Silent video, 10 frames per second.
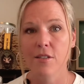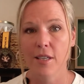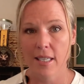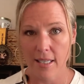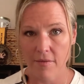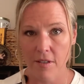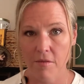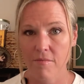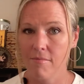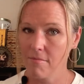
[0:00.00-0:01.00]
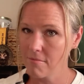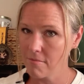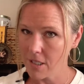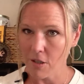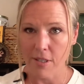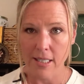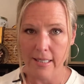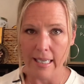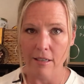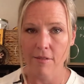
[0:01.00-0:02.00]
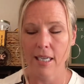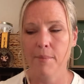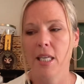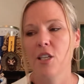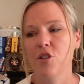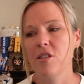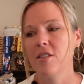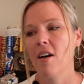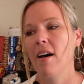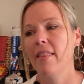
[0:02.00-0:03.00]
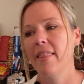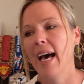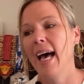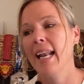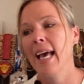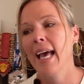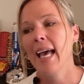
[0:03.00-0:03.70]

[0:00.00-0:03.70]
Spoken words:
So I can give you, insight or recommendations on that.